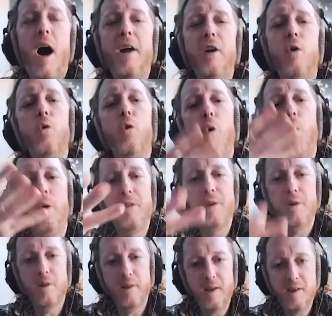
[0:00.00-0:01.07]
I don't know
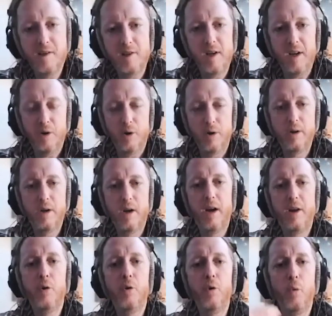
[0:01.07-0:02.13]
what they're listening on.
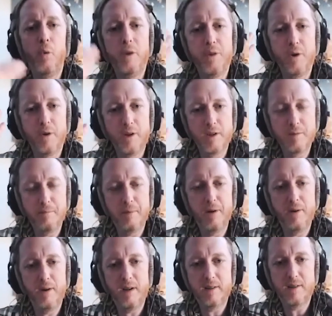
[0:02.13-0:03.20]
I don't know what their
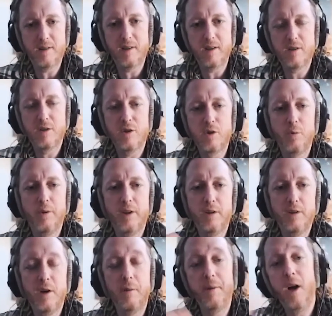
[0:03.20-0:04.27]
experience is. So
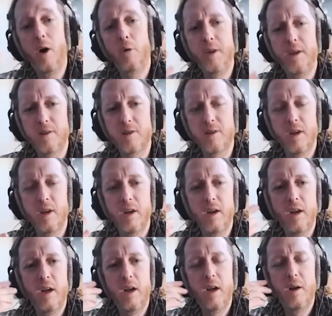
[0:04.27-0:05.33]
when they tell me, "Oh, this,"
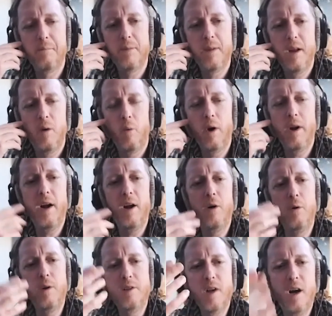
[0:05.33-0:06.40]
what
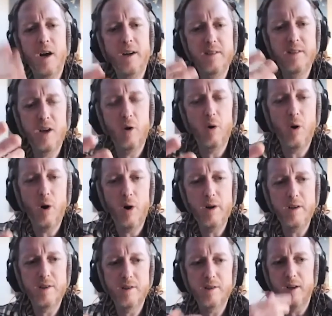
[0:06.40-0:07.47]
I always kind of tell
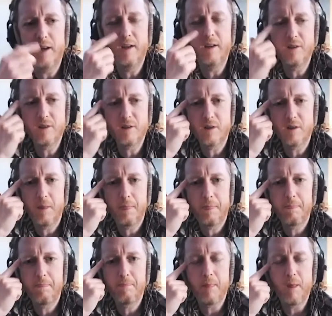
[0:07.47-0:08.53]
artists is,
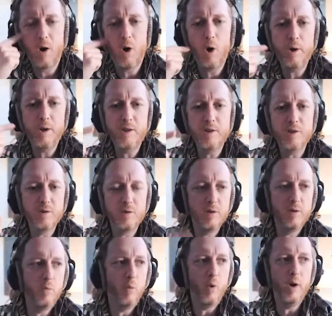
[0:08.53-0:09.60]
artists
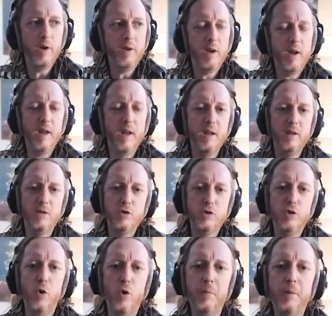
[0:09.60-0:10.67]
want
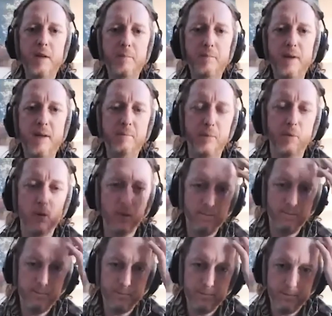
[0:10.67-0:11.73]
so many
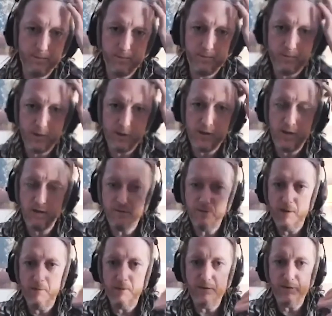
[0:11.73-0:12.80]
people to
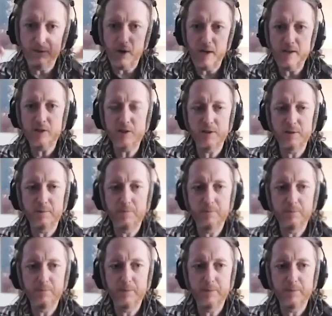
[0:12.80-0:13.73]
give them advice.